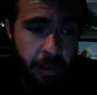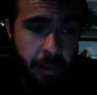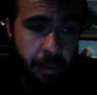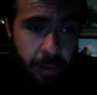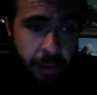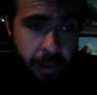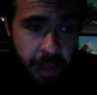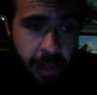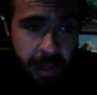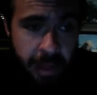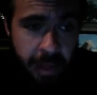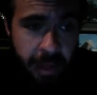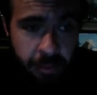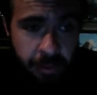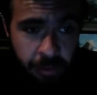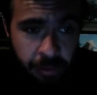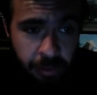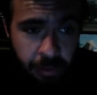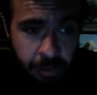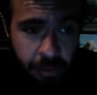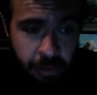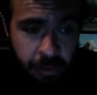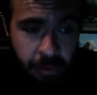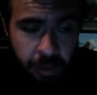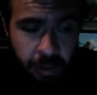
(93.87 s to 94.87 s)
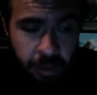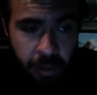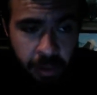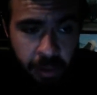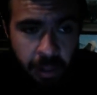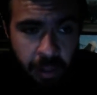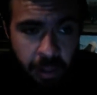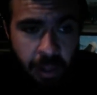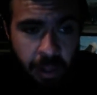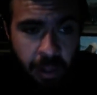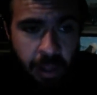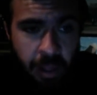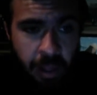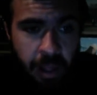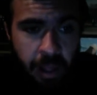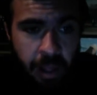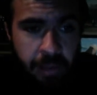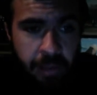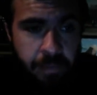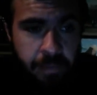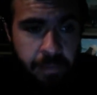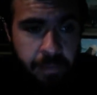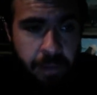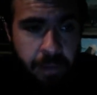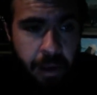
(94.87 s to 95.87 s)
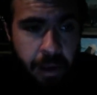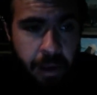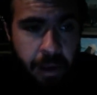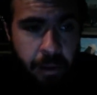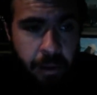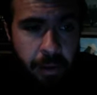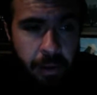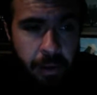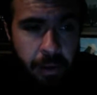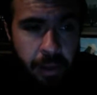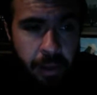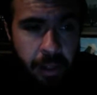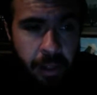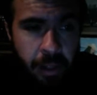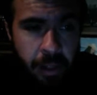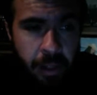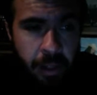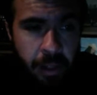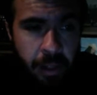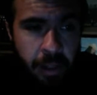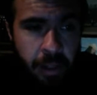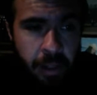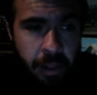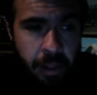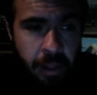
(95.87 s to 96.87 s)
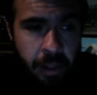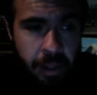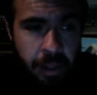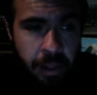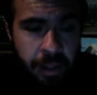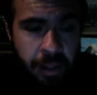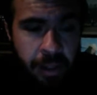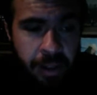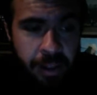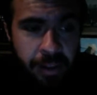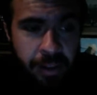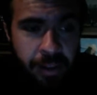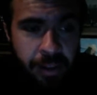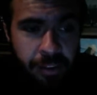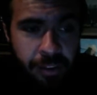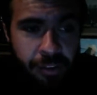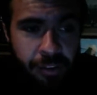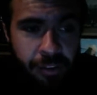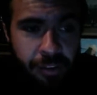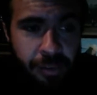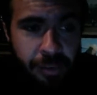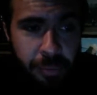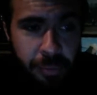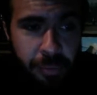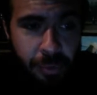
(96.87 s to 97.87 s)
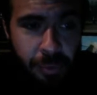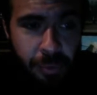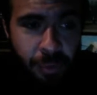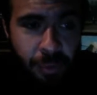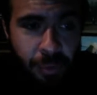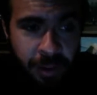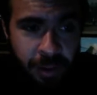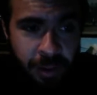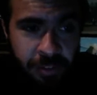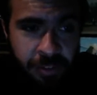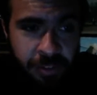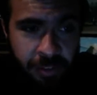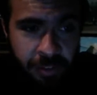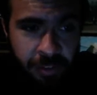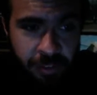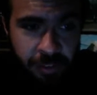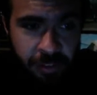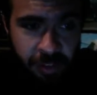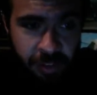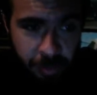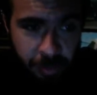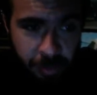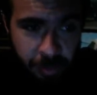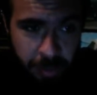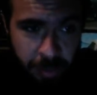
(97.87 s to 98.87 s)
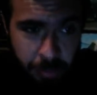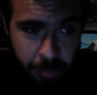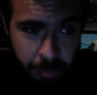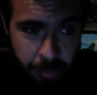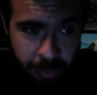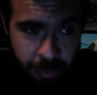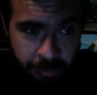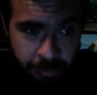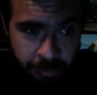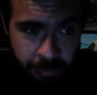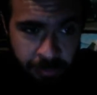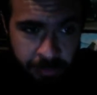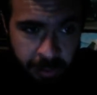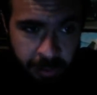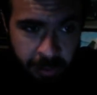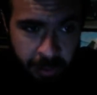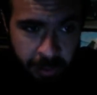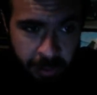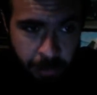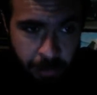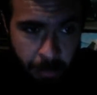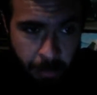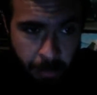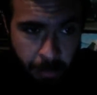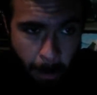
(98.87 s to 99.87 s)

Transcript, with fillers: I want to ask you a very simple question. It's going to be a brief video.